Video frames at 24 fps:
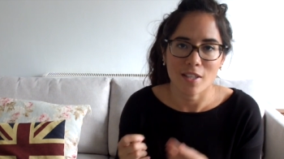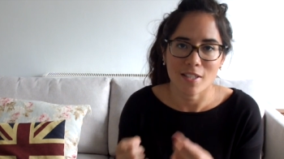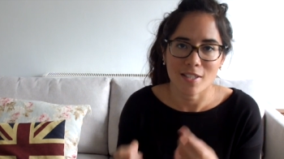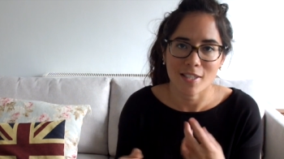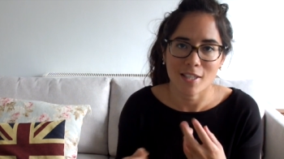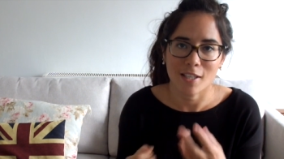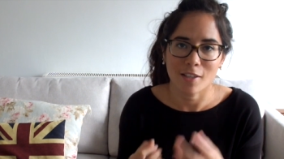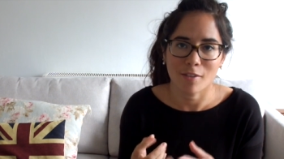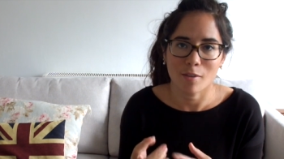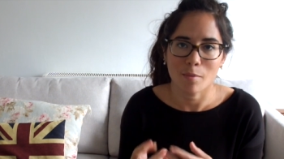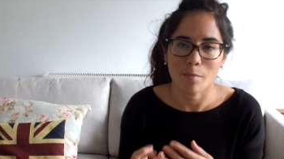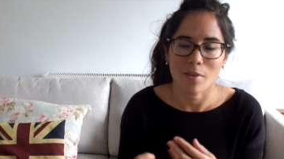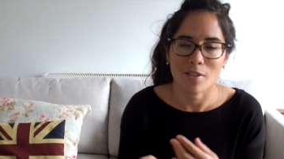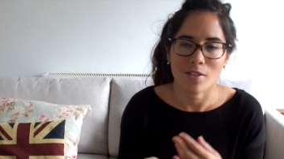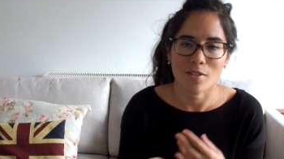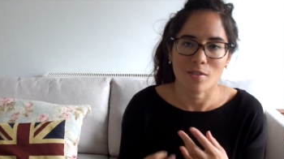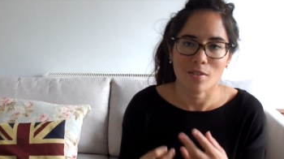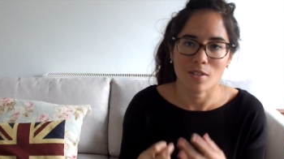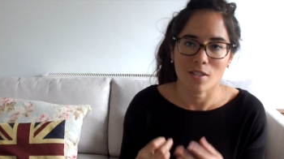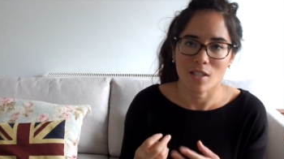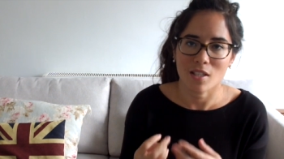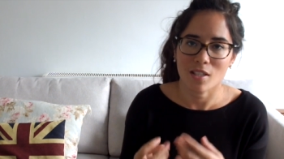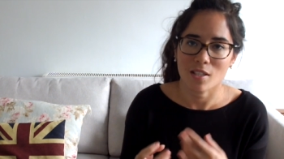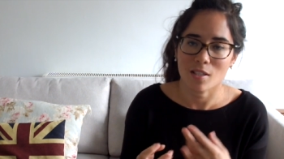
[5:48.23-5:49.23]
the ciliary
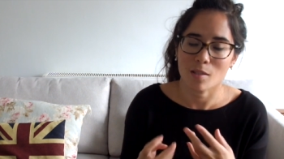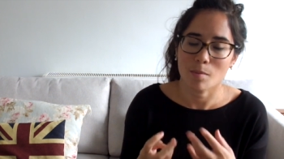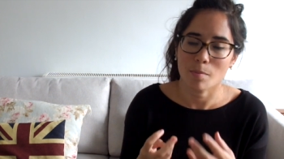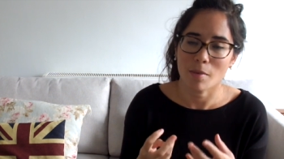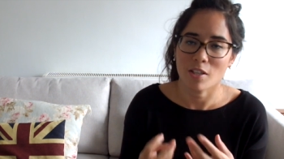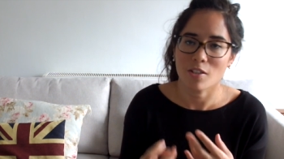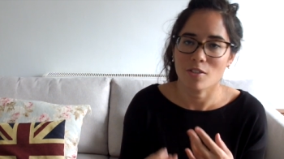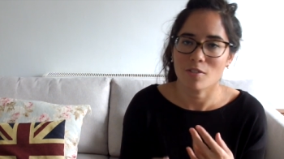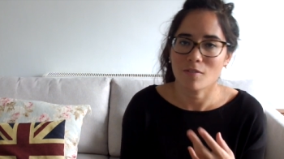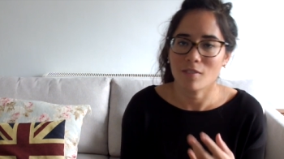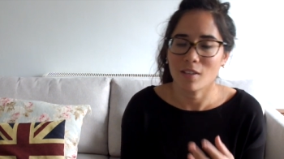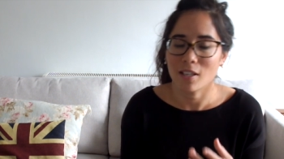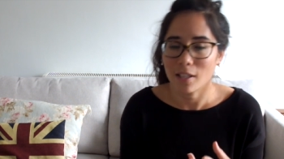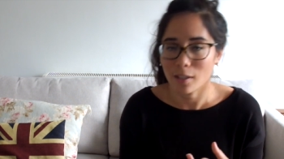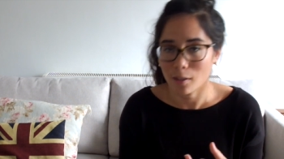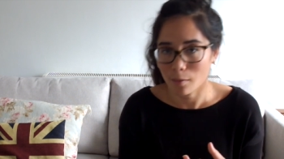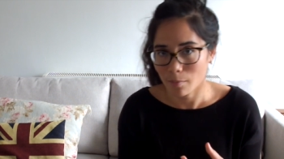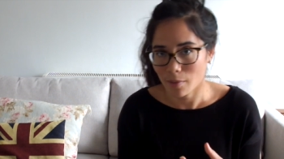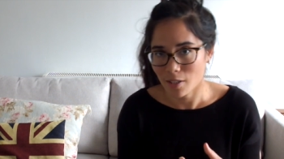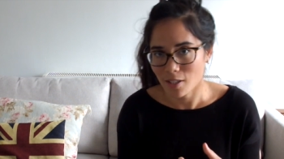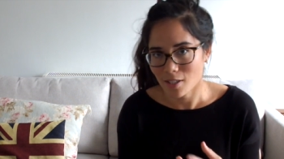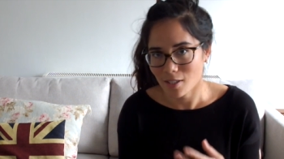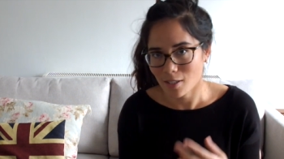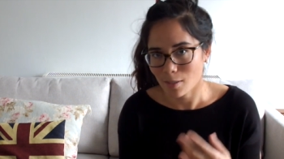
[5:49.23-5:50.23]
muscles and the suspensory
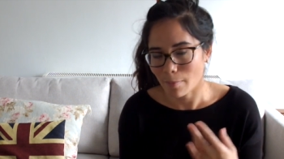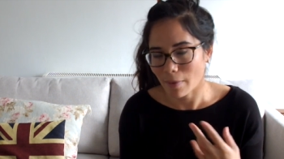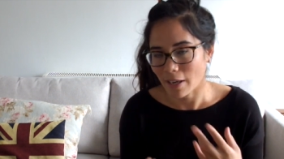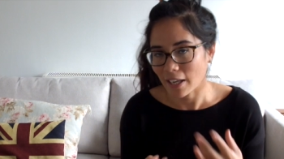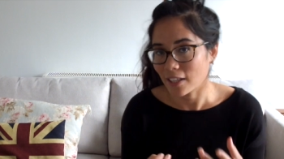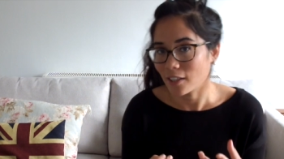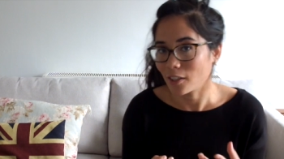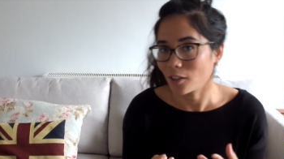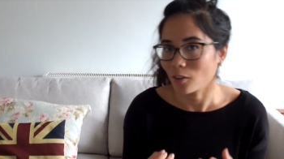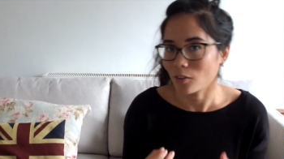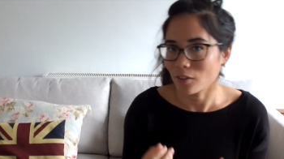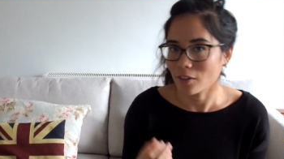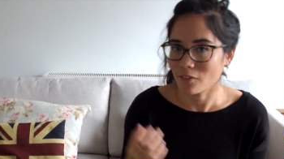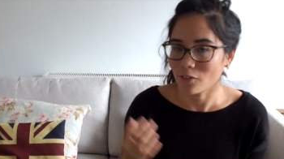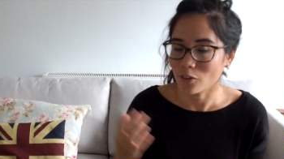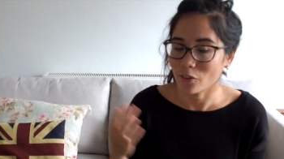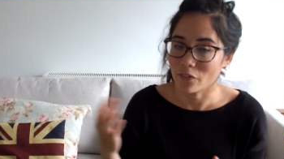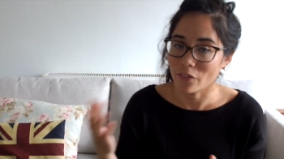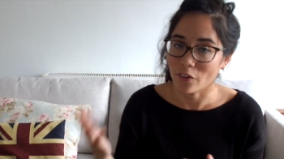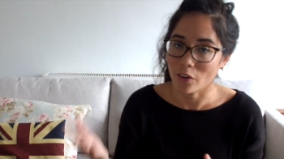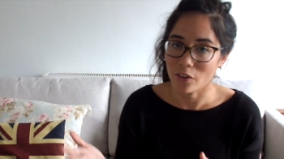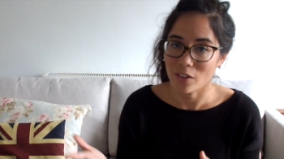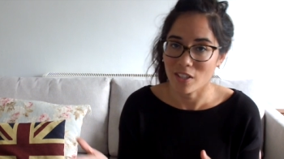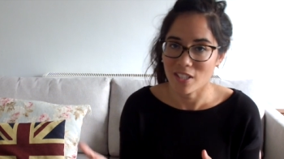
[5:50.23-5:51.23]
ligaments, depending on if you're
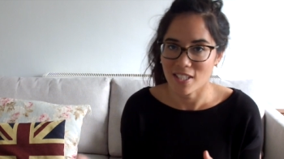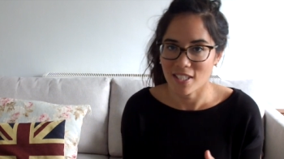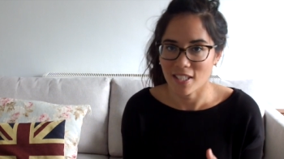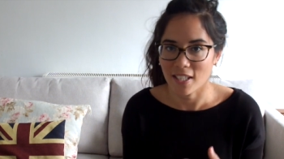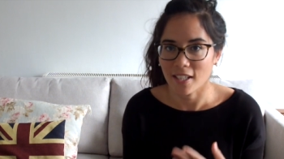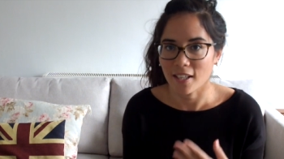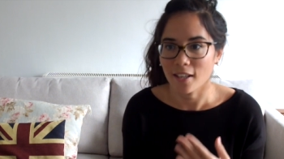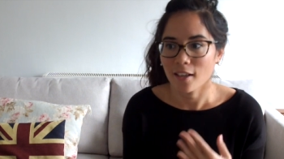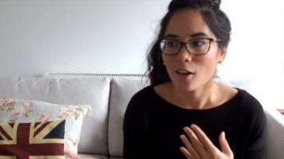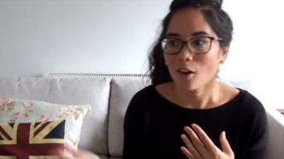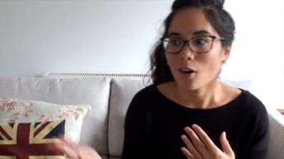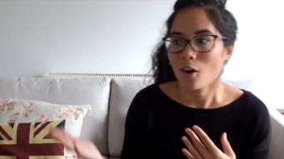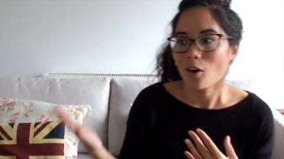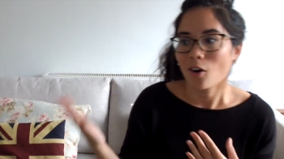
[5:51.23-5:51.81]
focusing